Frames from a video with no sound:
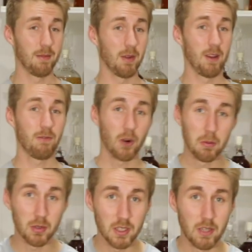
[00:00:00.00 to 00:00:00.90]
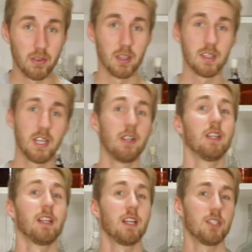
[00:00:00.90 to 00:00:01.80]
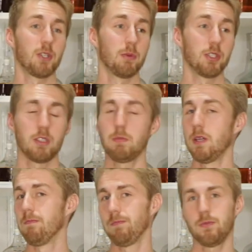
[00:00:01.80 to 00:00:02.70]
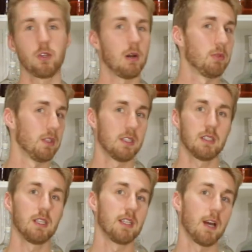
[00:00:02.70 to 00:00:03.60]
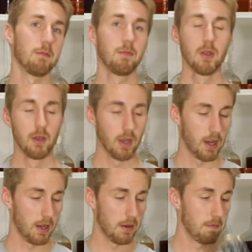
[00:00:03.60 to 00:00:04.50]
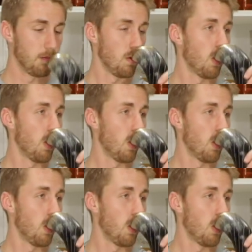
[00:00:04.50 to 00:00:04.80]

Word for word: am a firm believer that Tyrion Lannister would just be gobbling this thing down. Um,